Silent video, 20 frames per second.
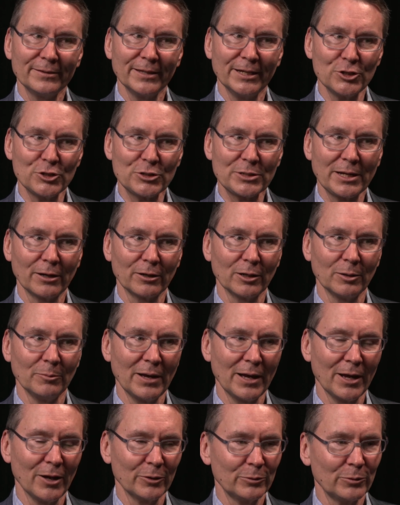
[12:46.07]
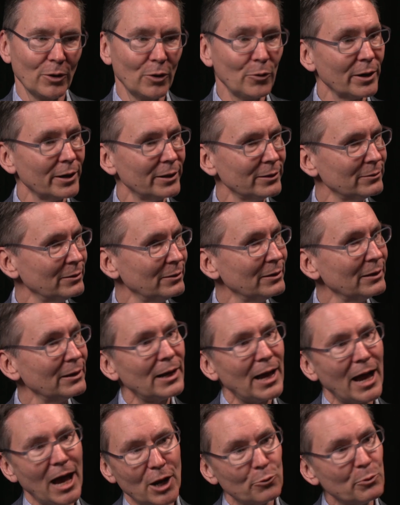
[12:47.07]
They just care about, all right,
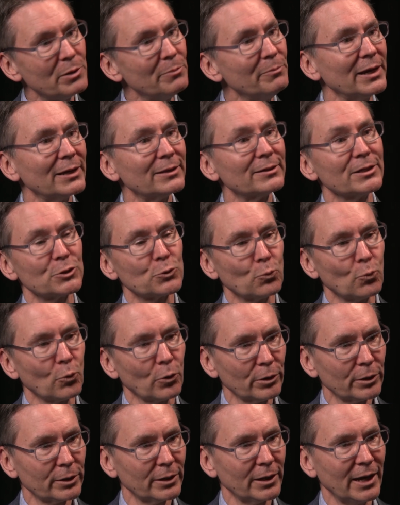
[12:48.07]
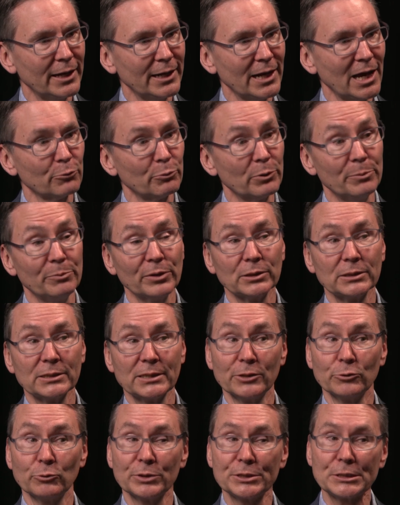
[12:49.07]
how do we make this work, and how do we build it
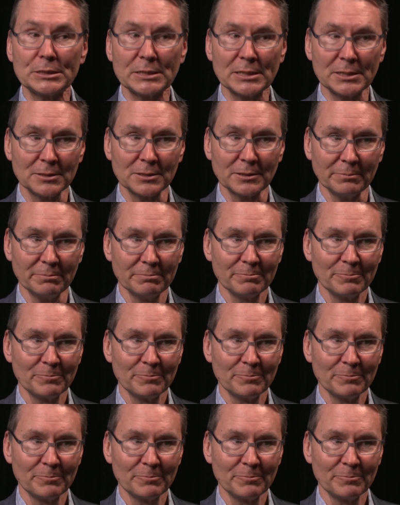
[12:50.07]
into a system?